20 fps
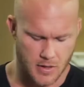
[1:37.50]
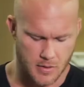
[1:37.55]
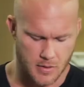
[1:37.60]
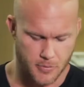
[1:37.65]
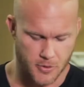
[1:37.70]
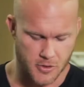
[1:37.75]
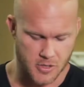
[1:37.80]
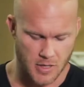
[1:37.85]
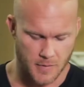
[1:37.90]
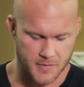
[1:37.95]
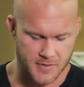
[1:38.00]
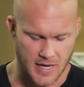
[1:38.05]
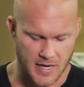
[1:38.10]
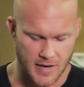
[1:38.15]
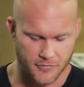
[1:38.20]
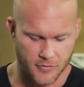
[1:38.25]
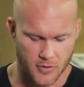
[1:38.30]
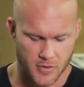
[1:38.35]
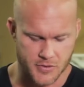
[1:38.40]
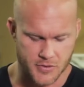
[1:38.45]
Push-ups
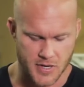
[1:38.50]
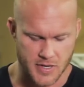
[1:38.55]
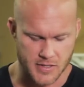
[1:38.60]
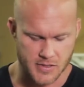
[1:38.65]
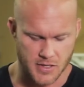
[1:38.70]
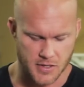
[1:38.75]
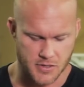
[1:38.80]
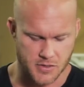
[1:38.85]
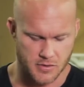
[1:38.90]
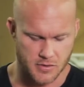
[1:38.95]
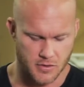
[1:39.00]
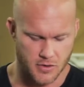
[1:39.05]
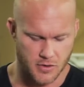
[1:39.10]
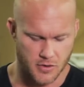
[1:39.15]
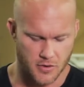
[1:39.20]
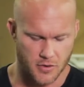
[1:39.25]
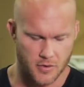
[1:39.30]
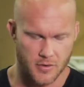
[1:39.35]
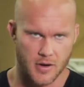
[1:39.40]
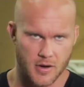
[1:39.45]
after a chest session,
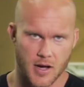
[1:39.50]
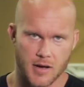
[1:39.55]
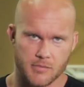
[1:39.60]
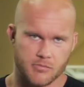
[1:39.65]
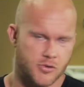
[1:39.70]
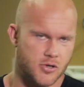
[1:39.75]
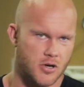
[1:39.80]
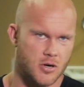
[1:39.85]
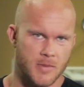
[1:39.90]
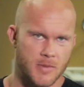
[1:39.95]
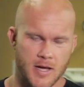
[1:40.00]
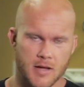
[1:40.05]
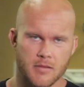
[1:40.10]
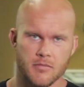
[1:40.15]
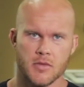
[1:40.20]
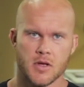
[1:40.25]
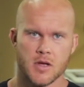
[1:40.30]
good or not? Sure, man.